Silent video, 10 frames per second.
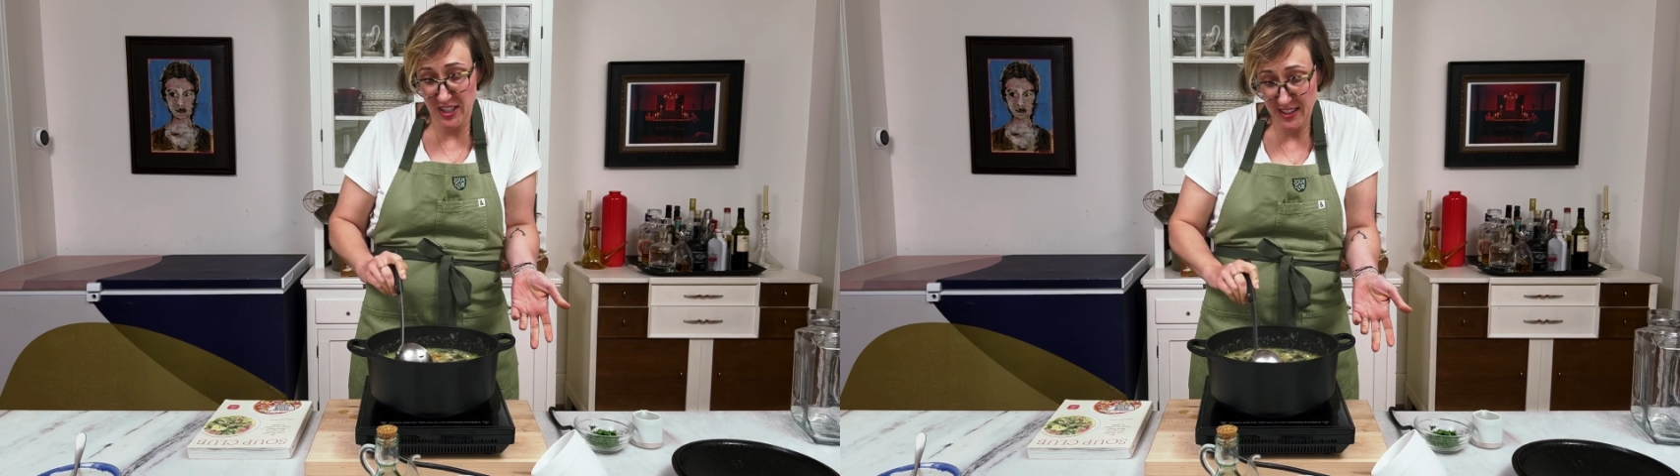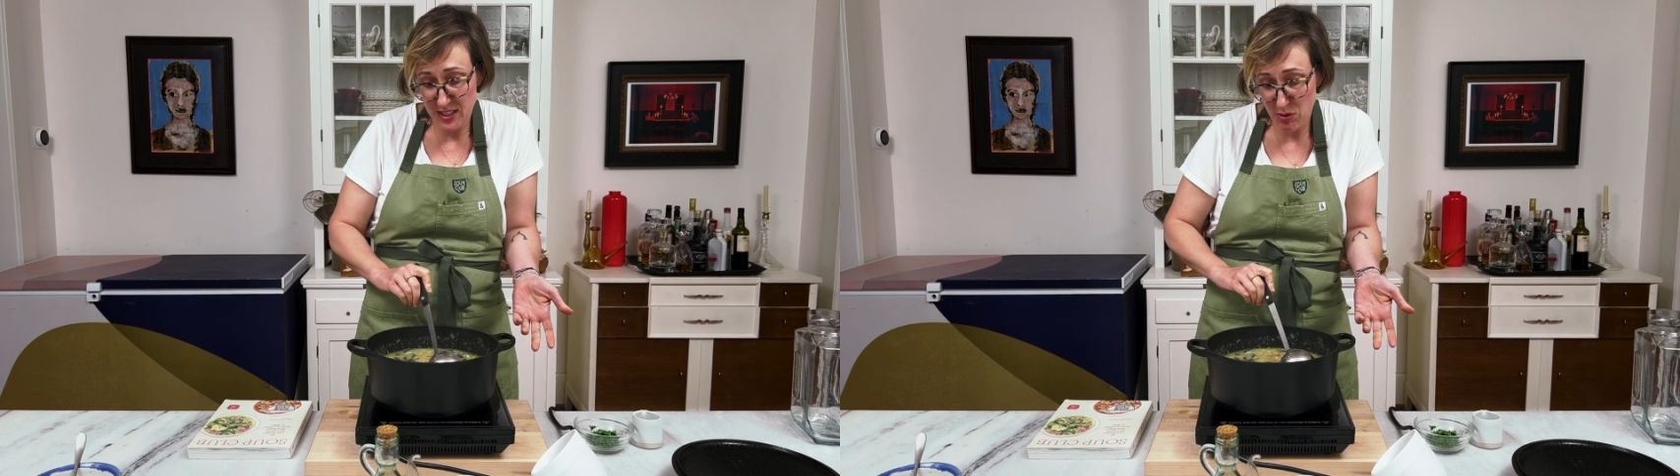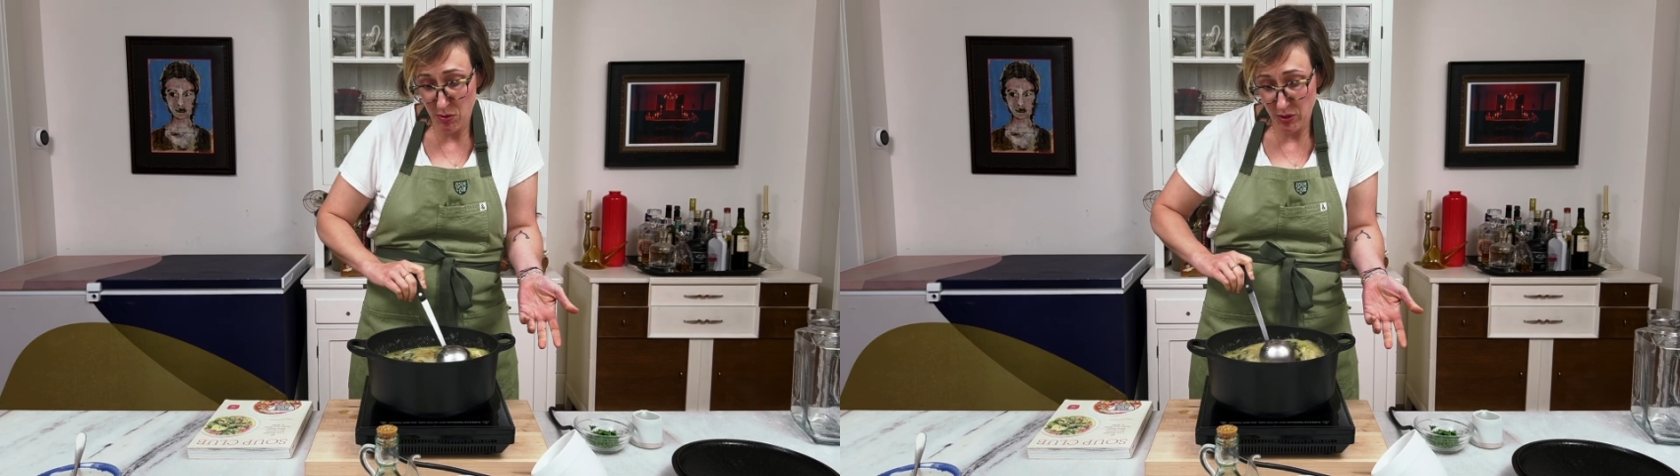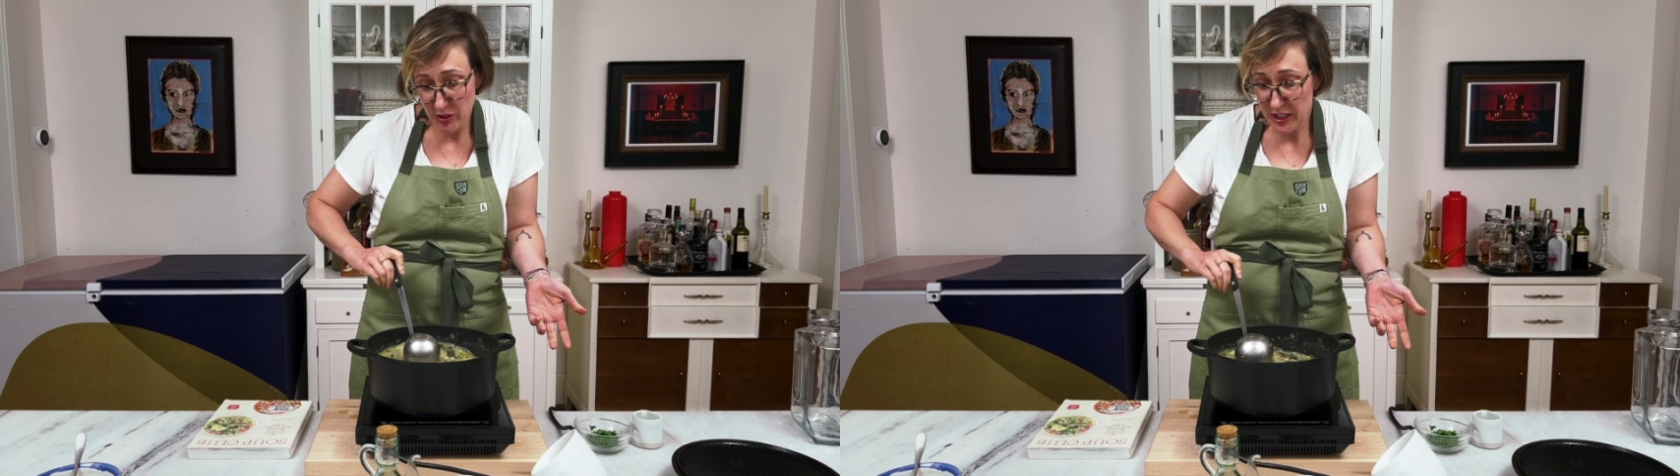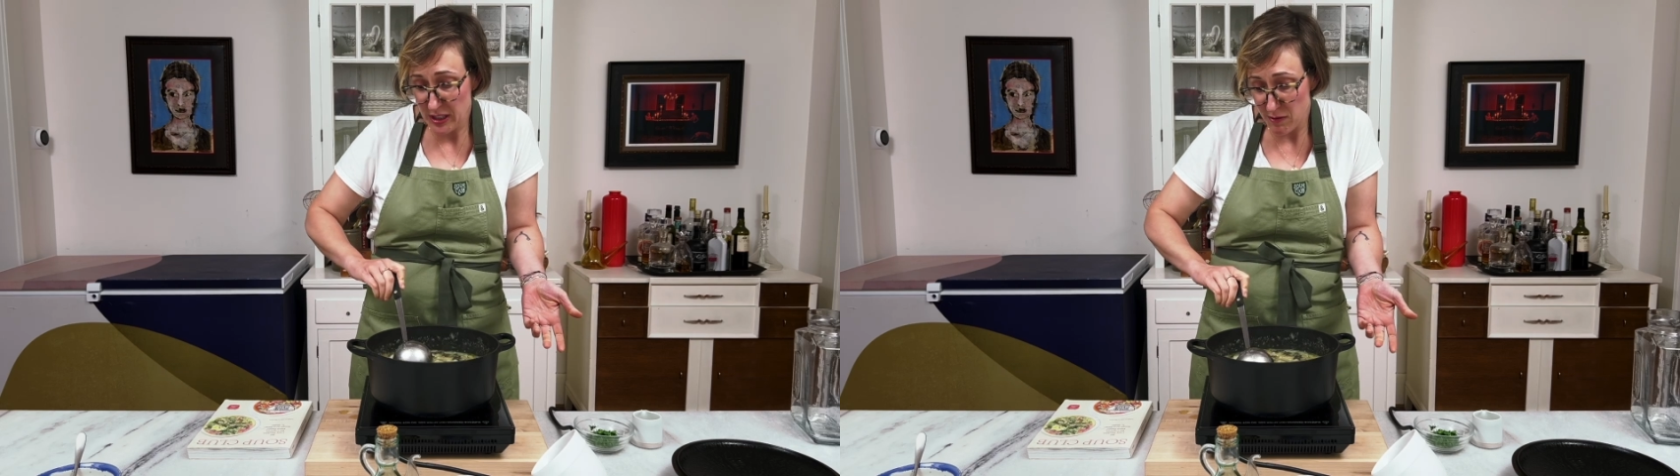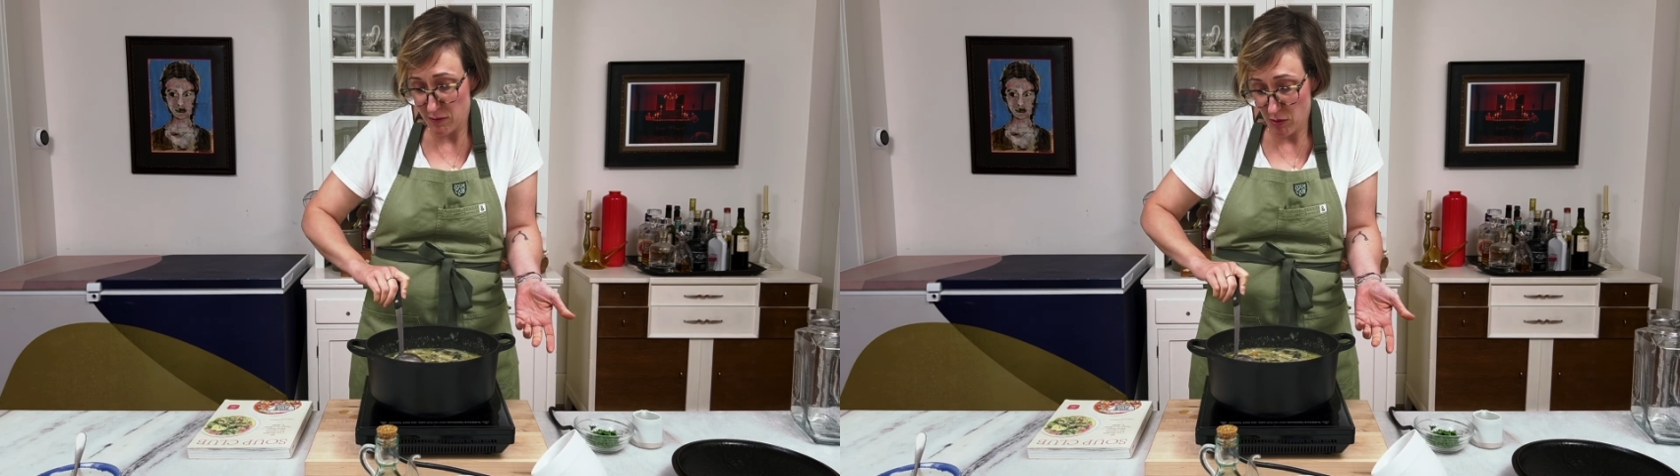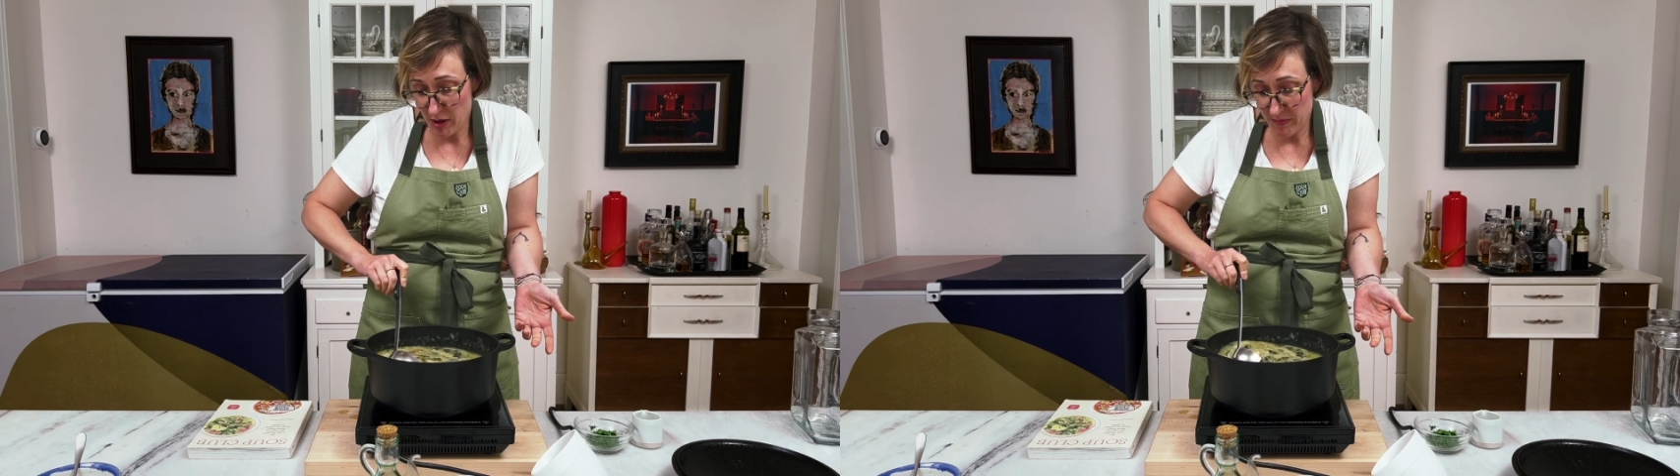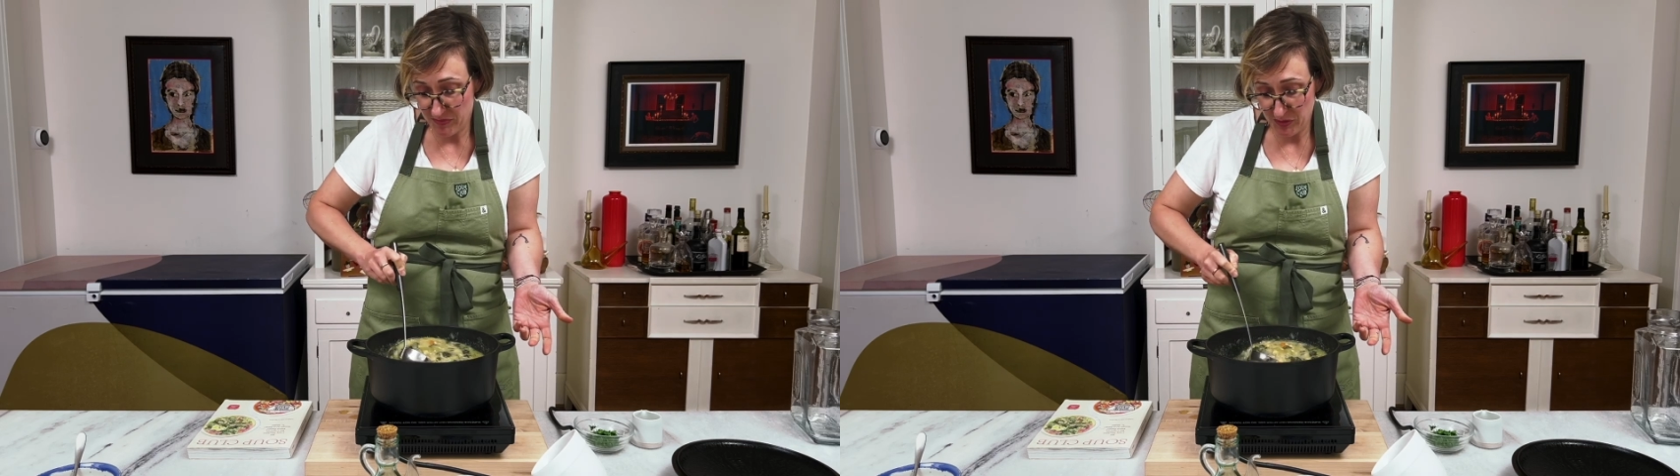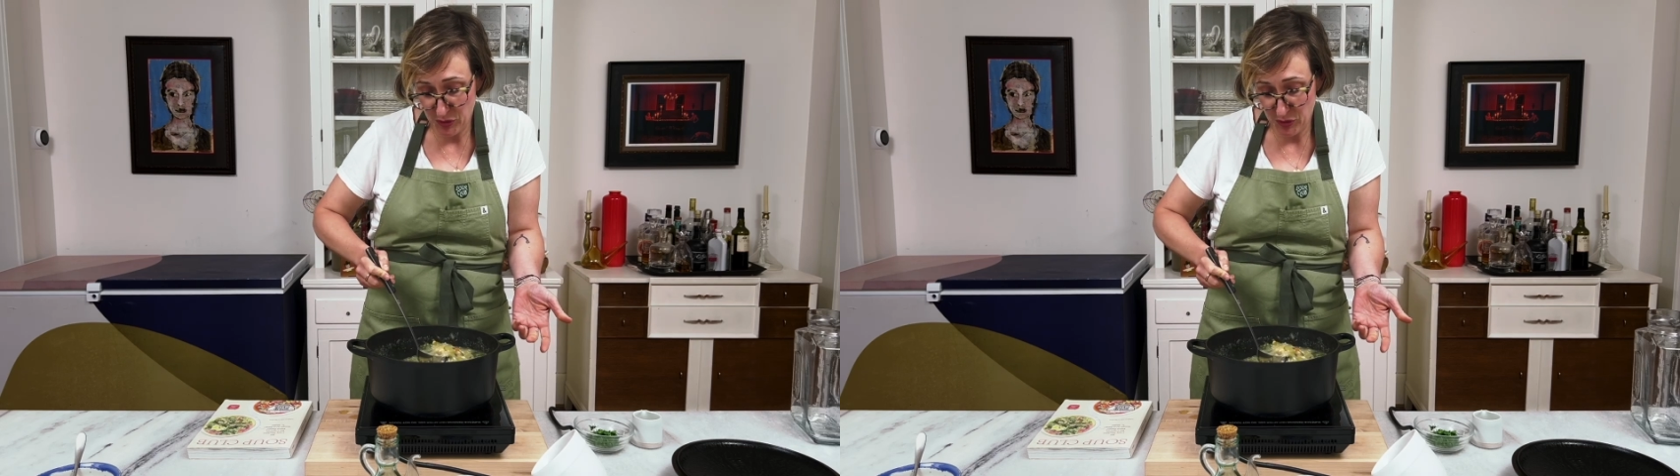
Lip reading: That's what we're looking for